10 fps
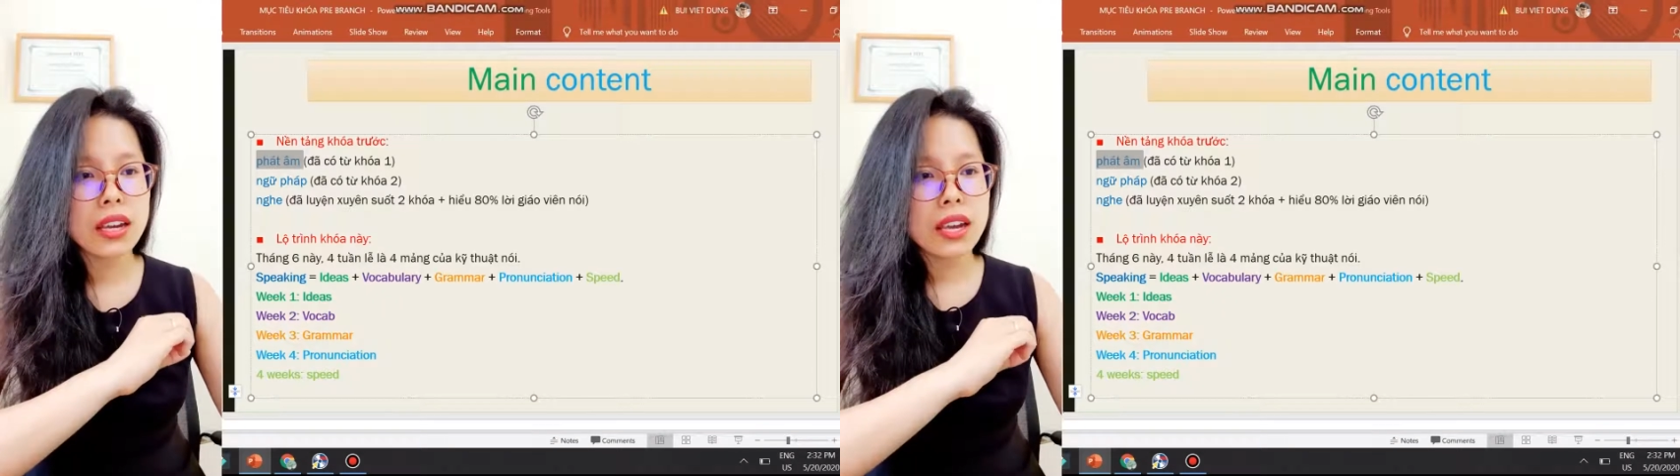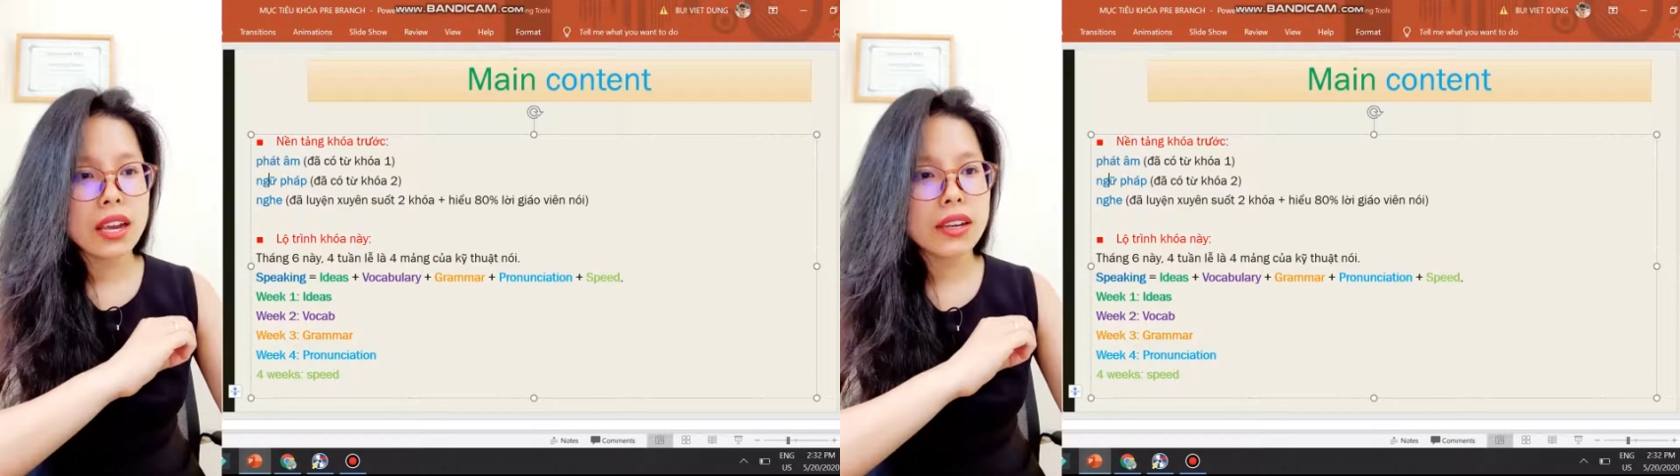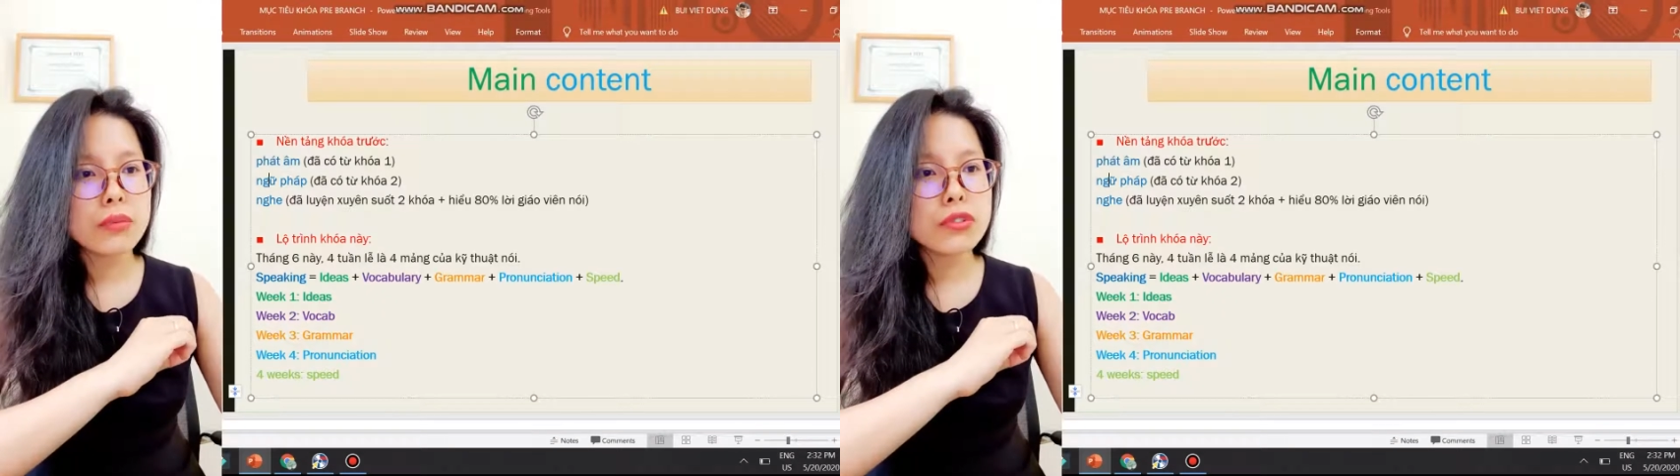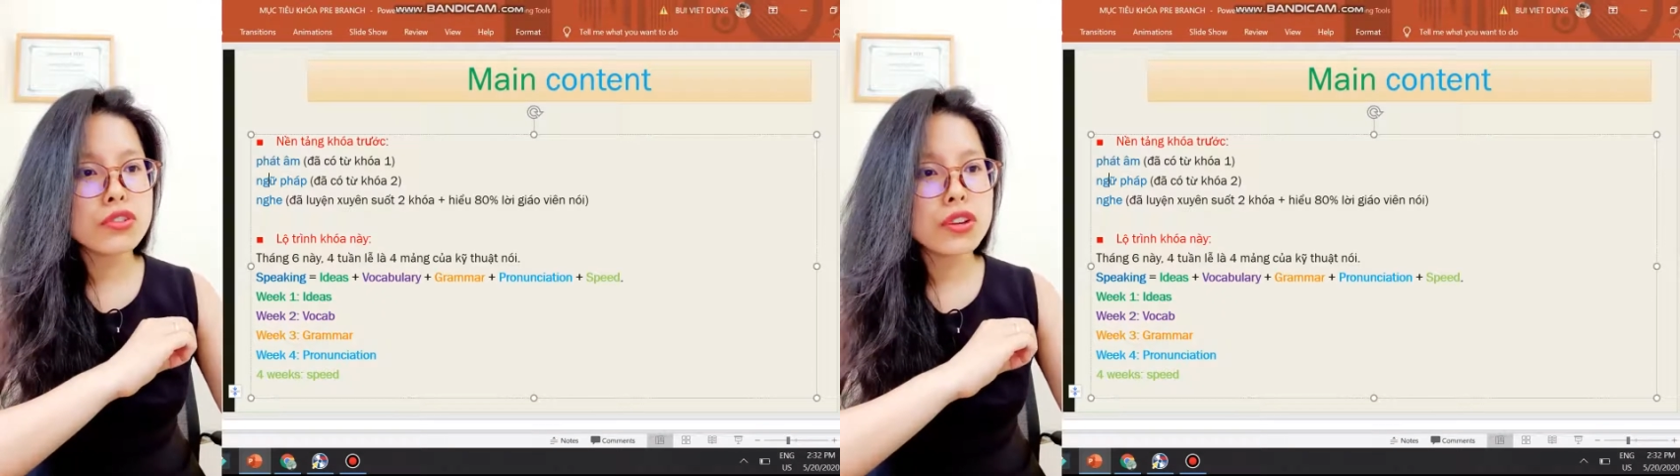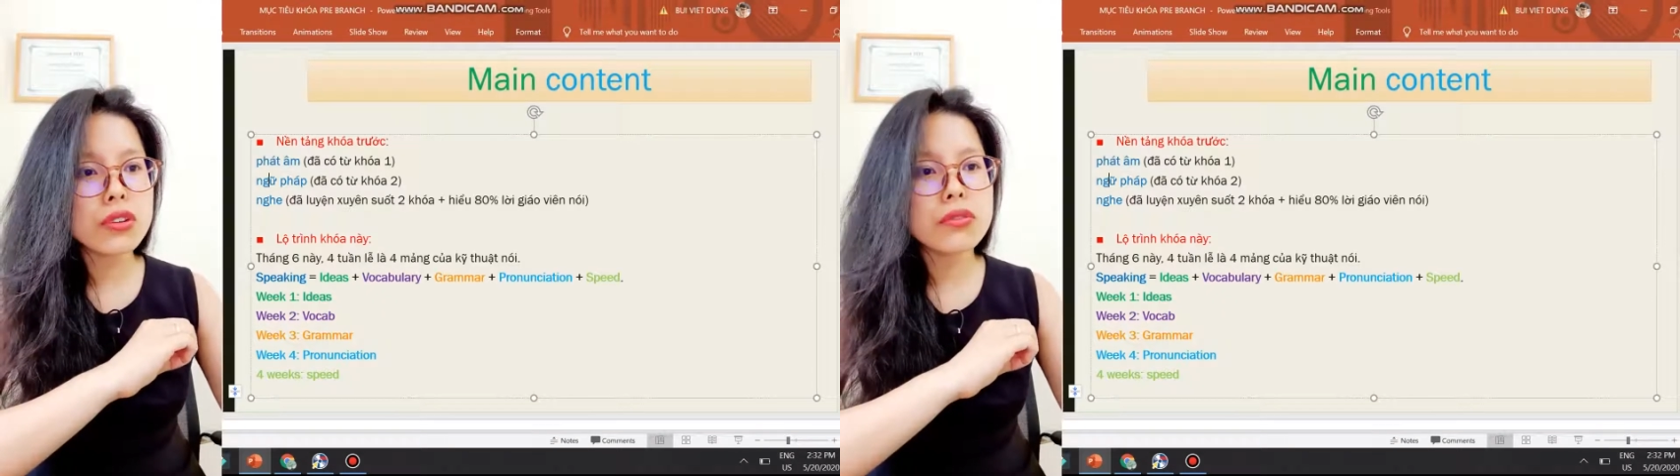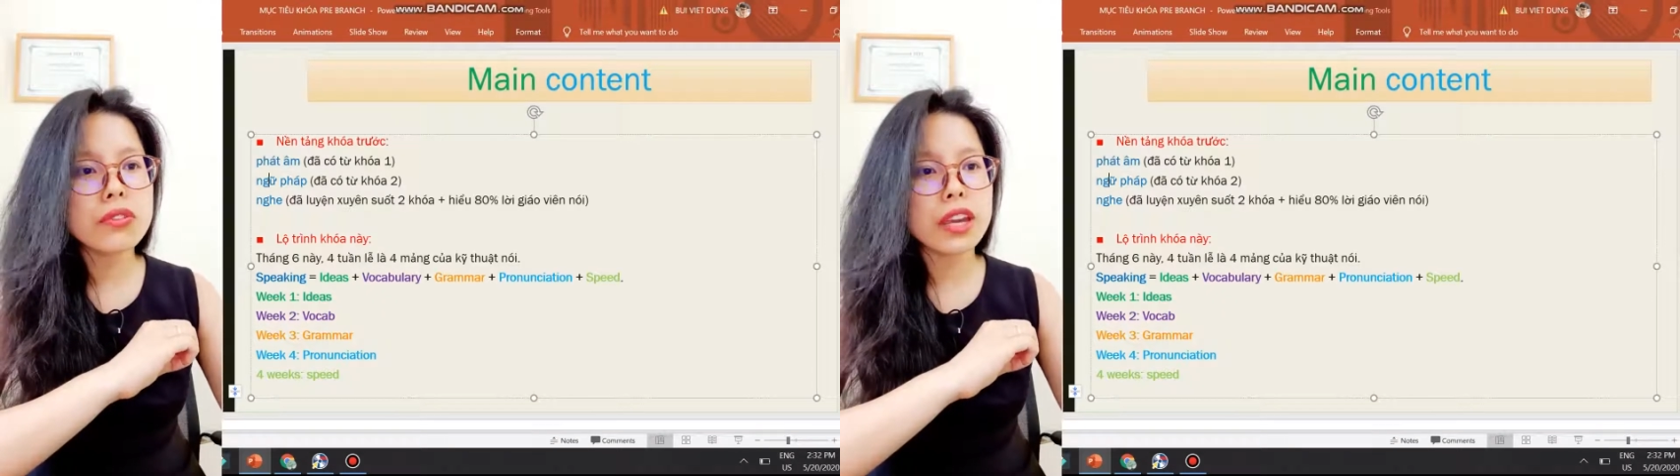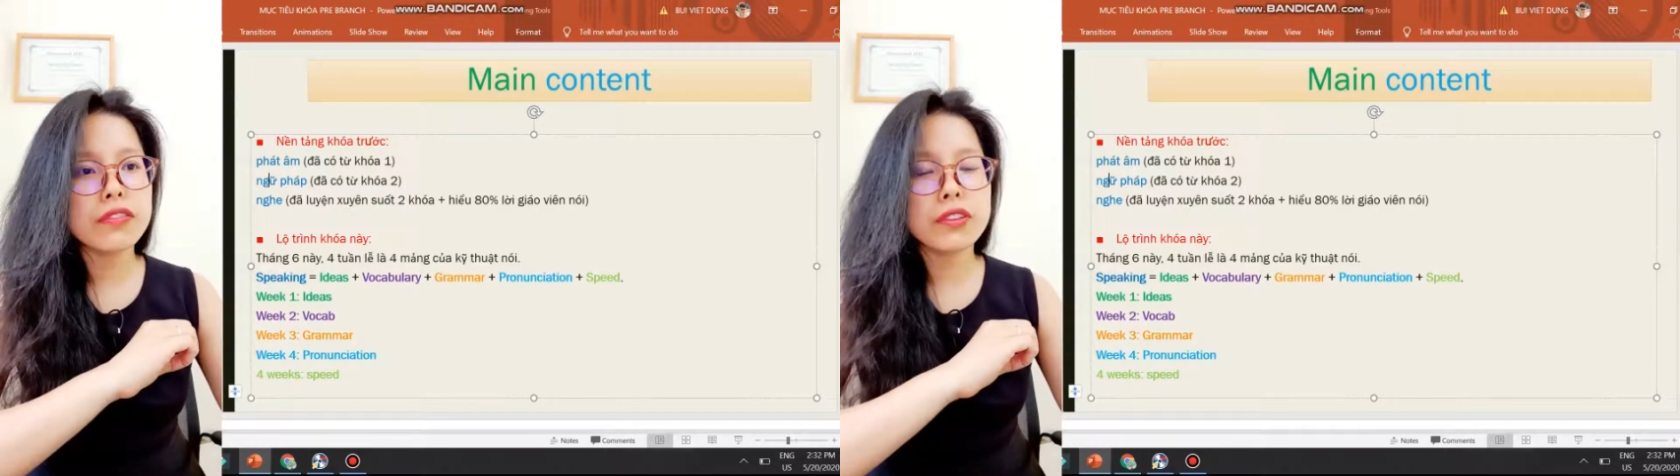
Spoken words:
Number 2, if